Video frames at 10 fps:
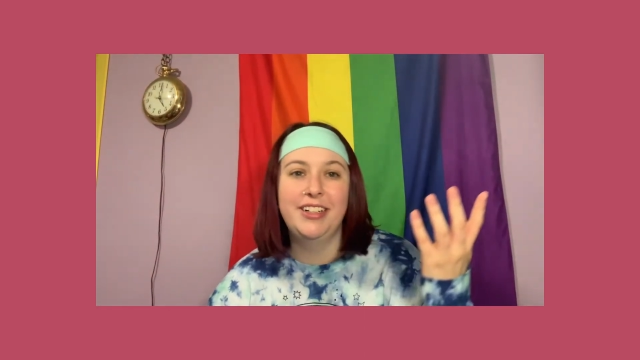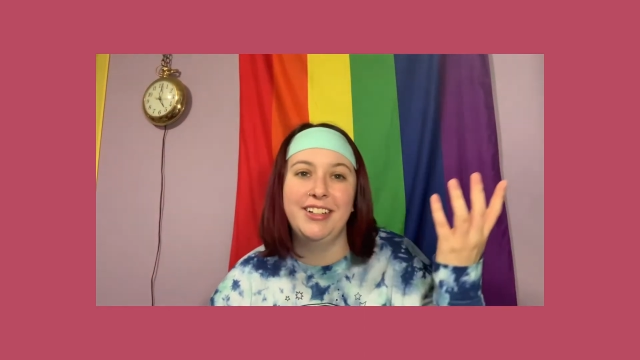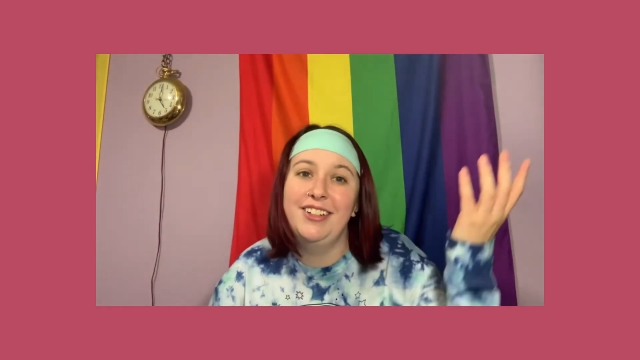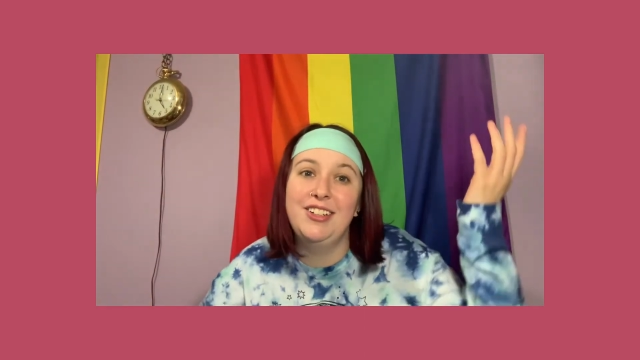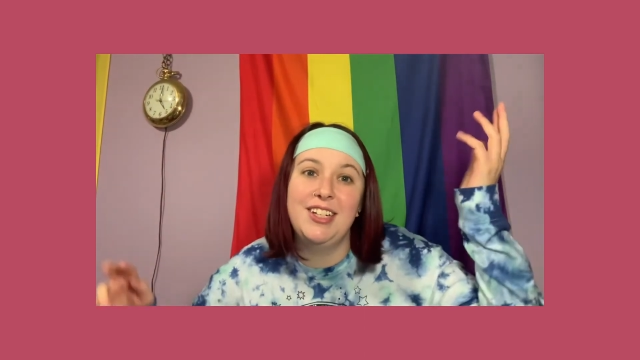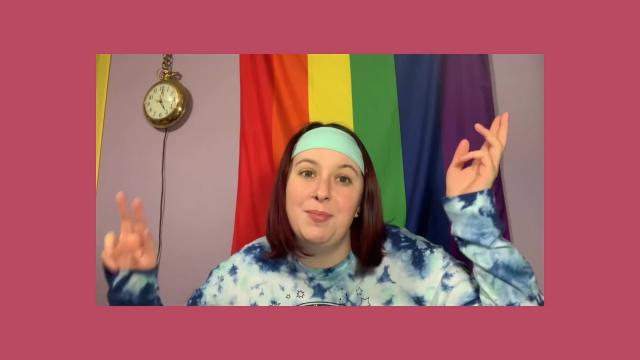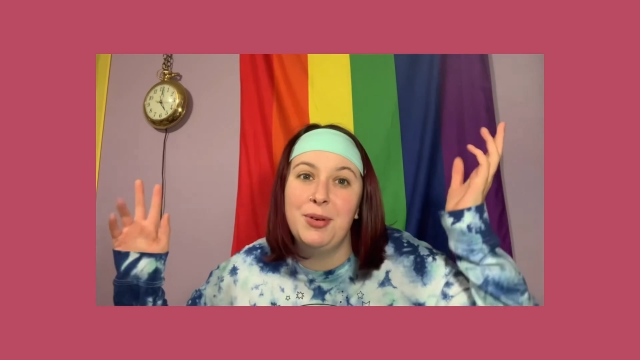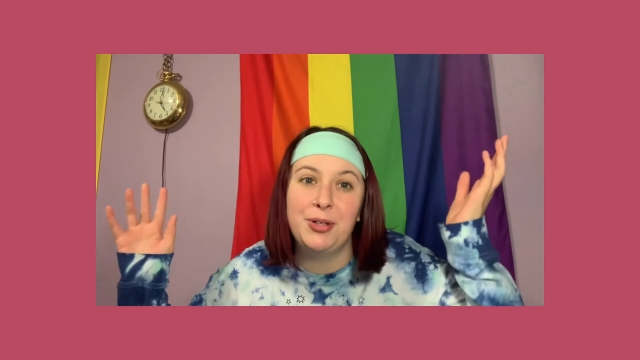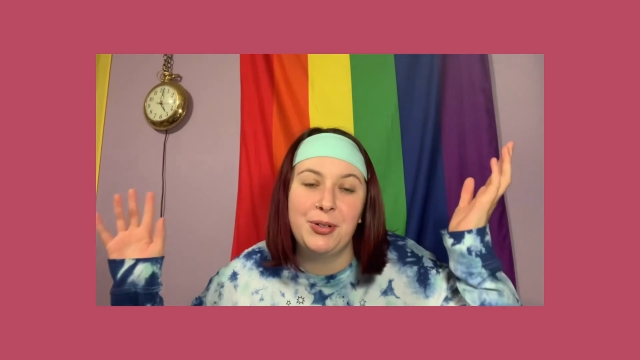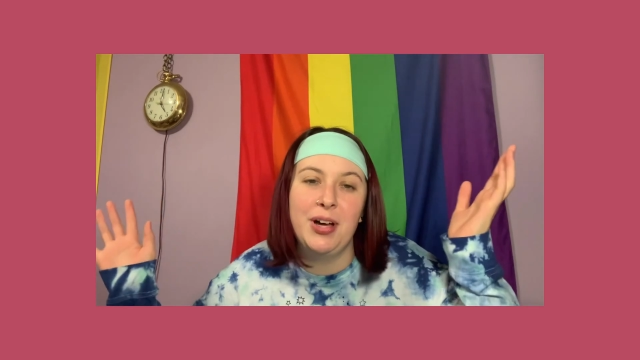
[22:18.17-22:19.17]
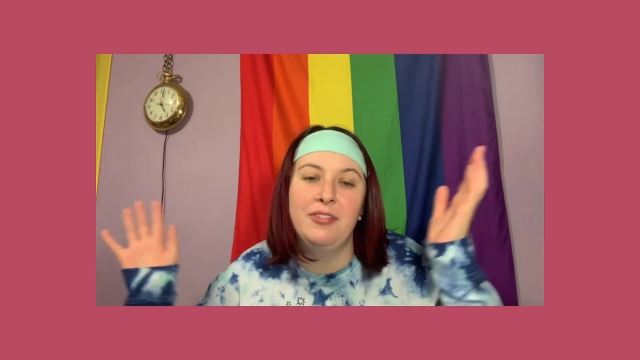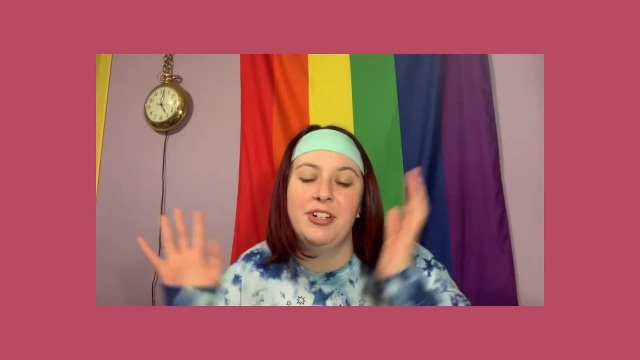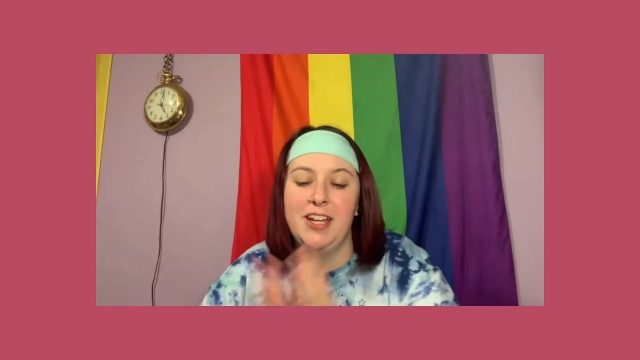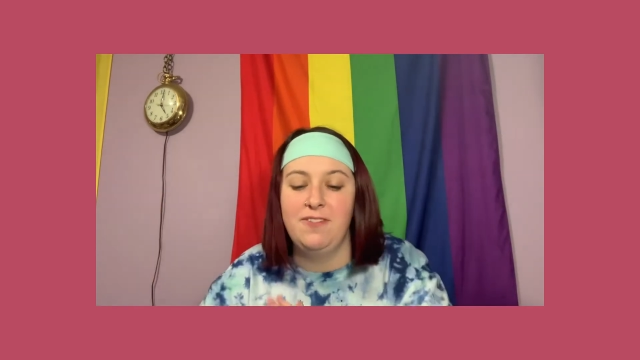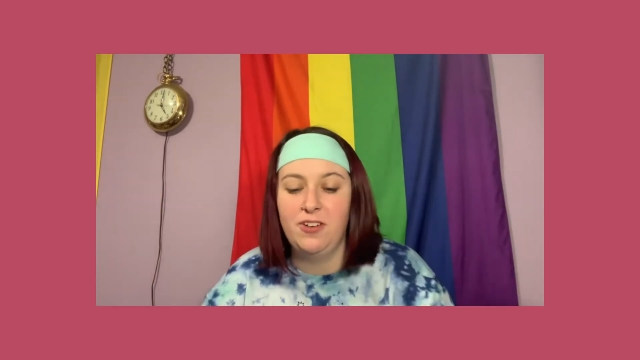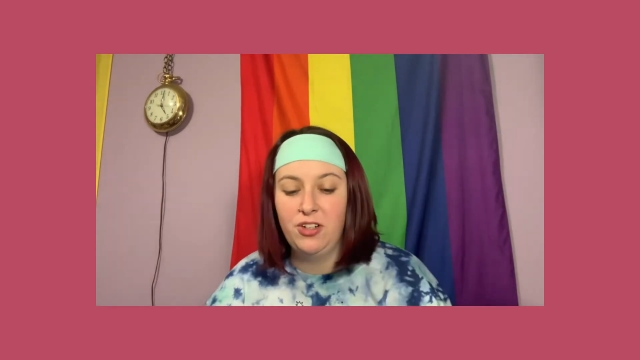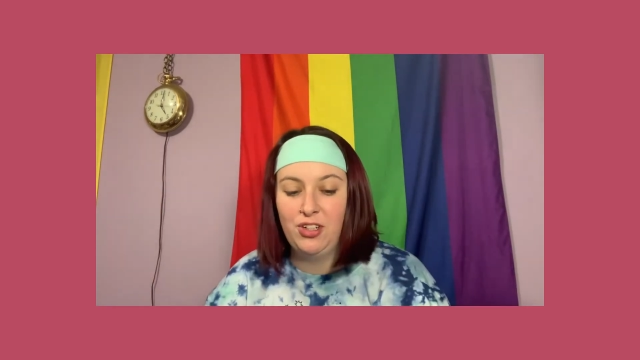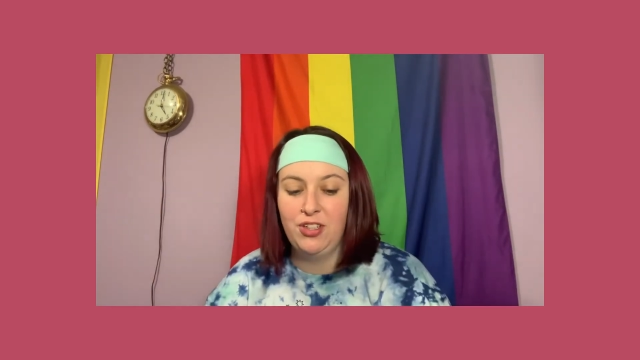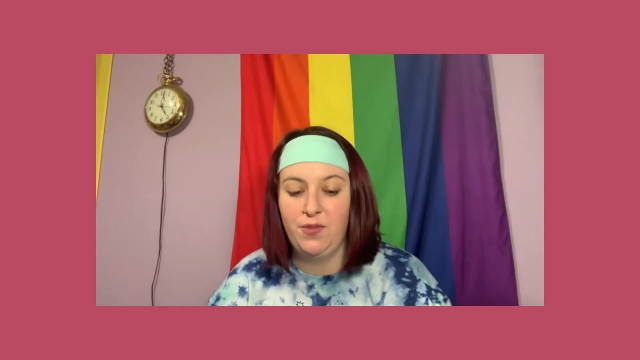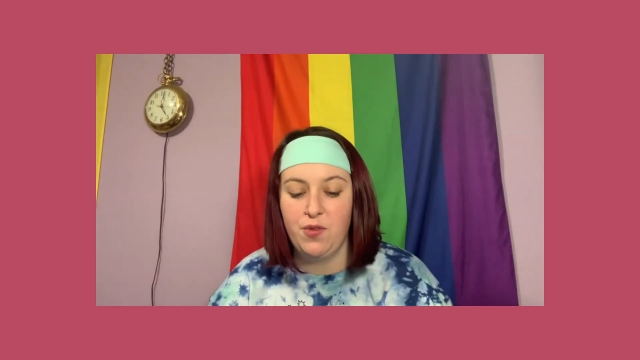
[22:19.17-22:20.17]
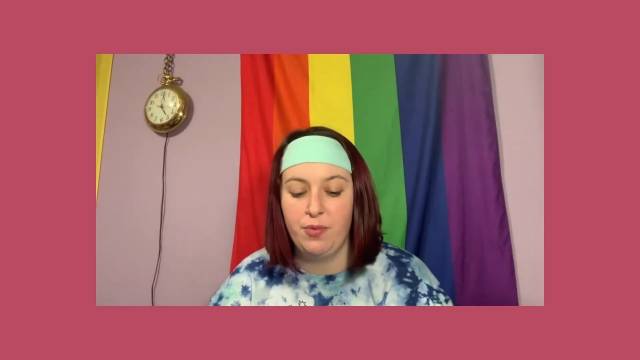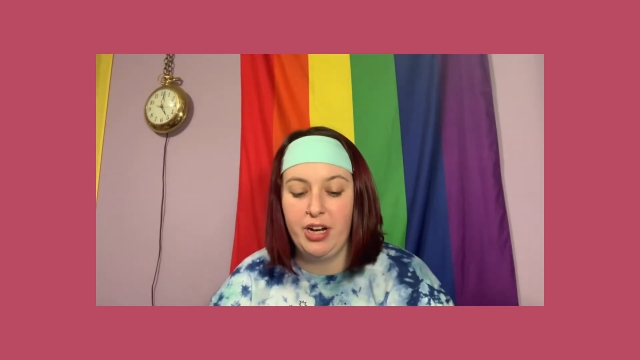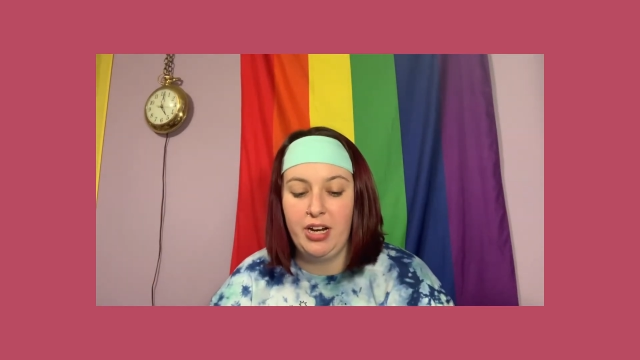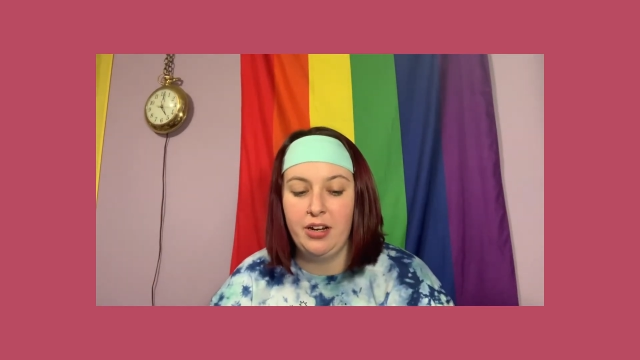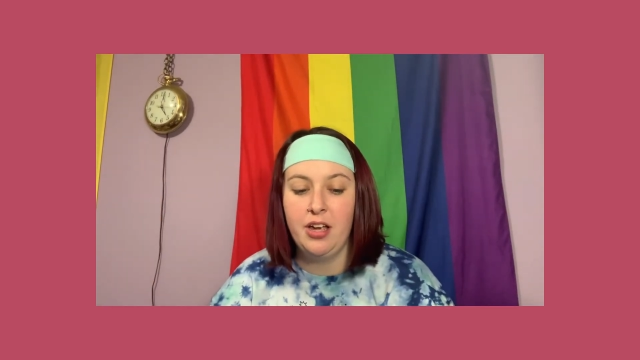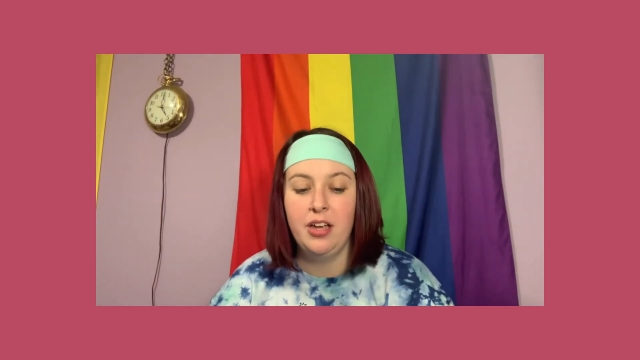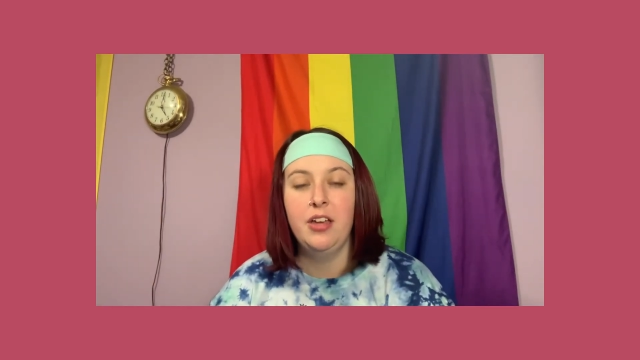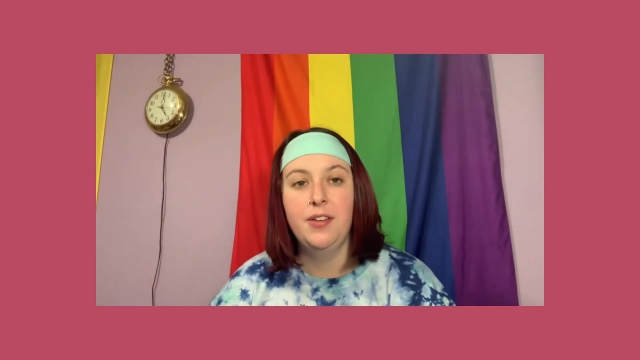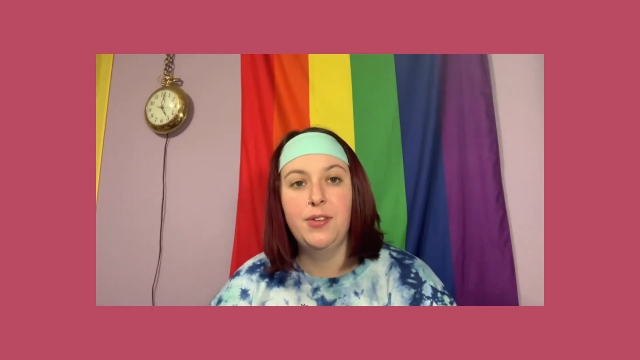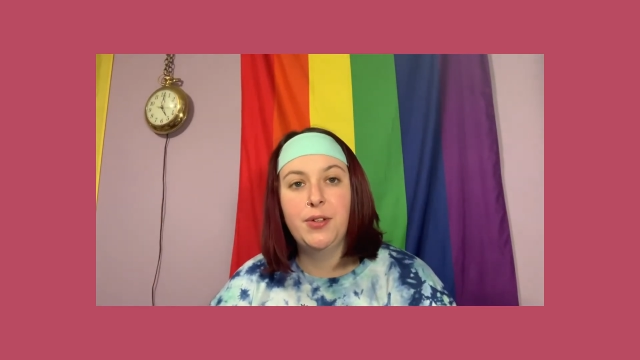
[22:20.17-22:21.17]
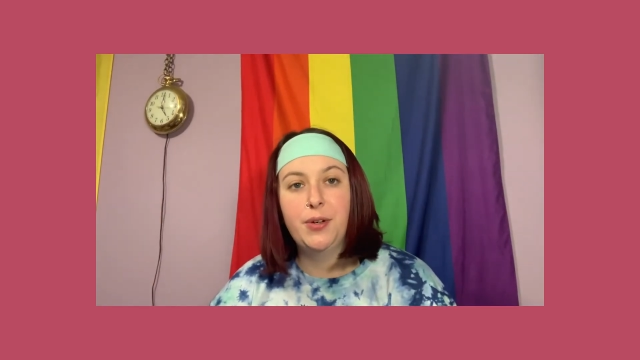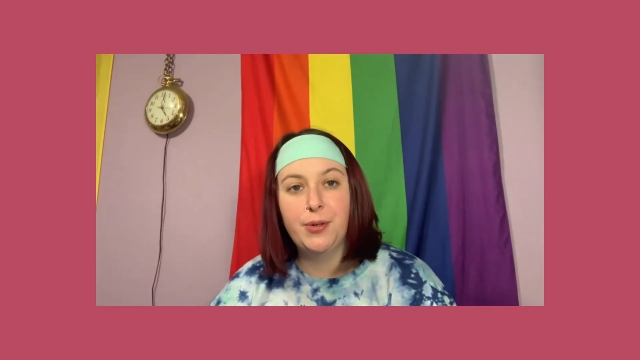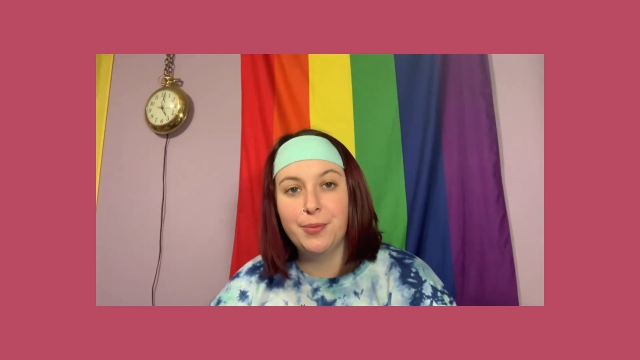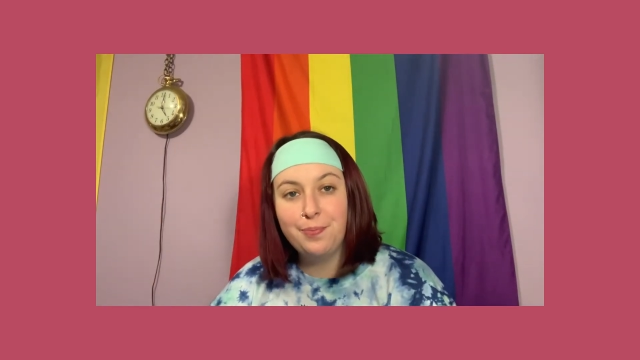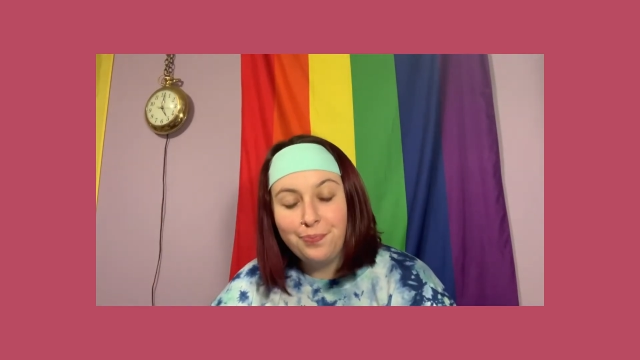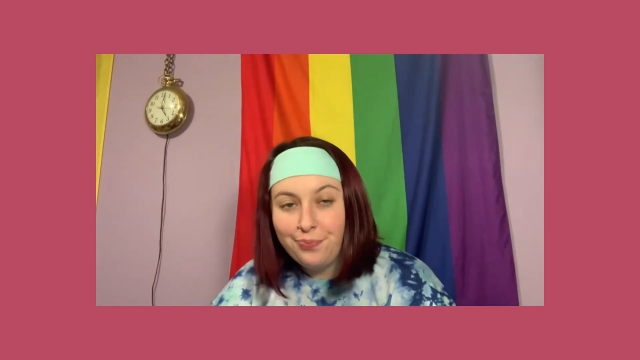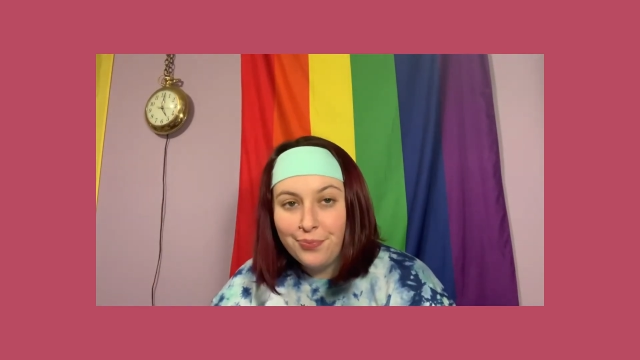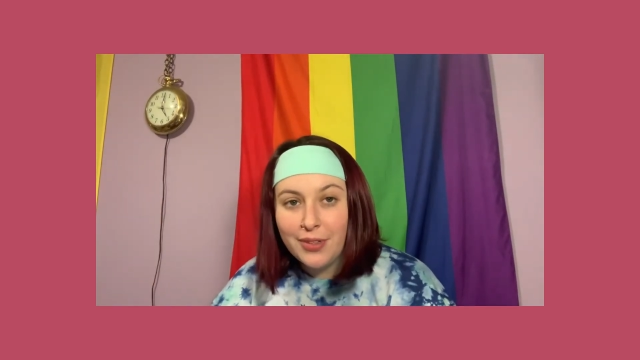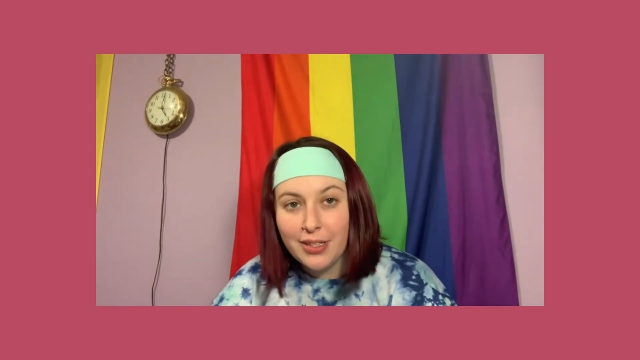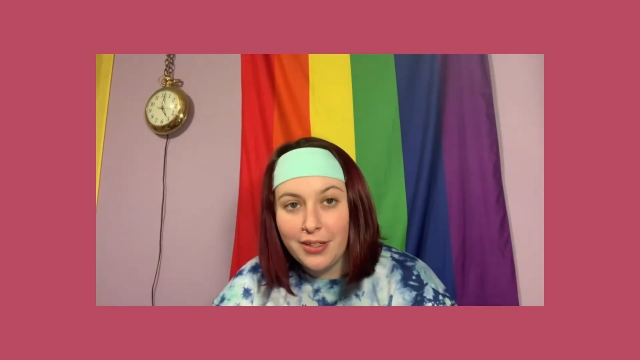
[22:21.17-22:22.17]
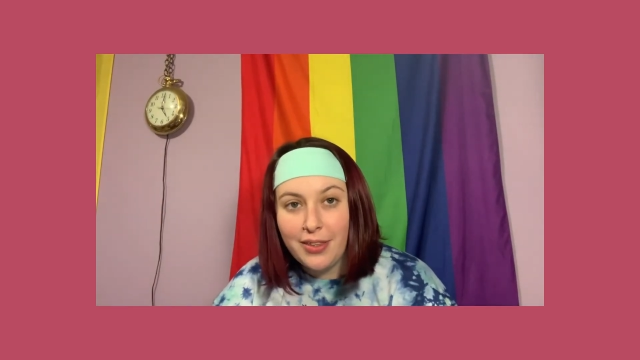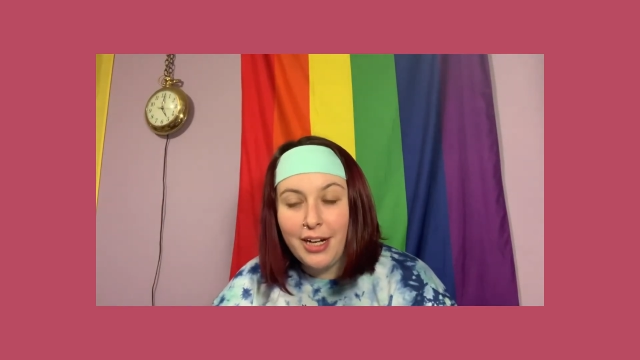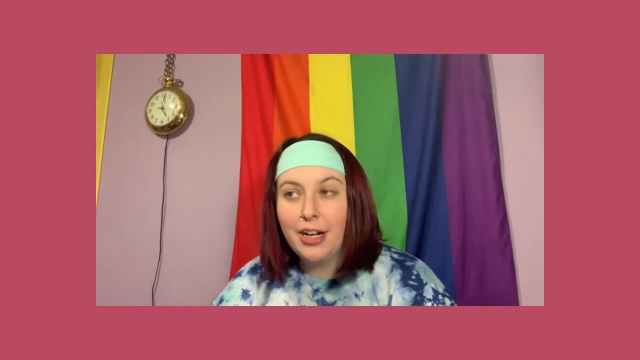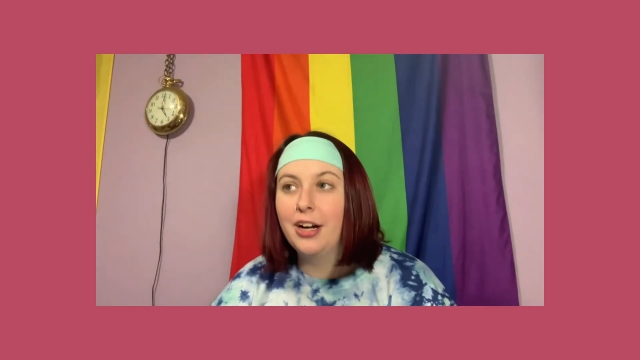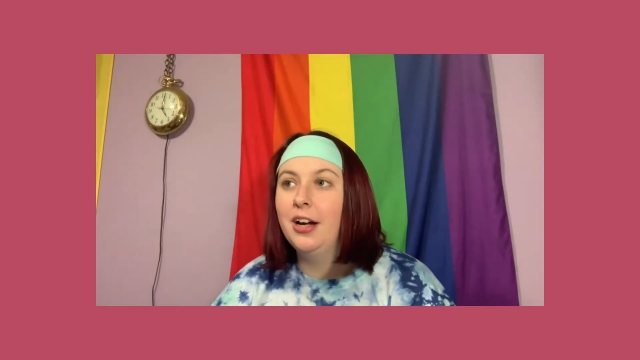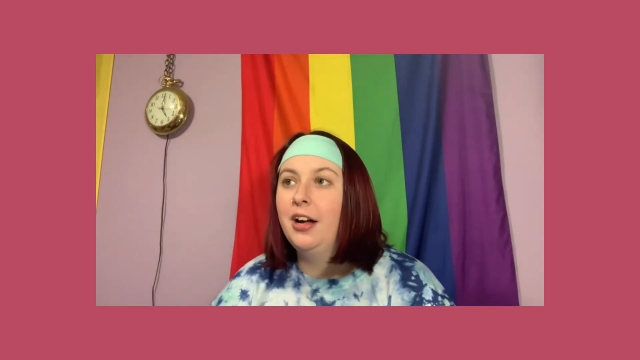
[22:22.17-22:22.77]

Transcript: typical everyday functions of the brain. So there,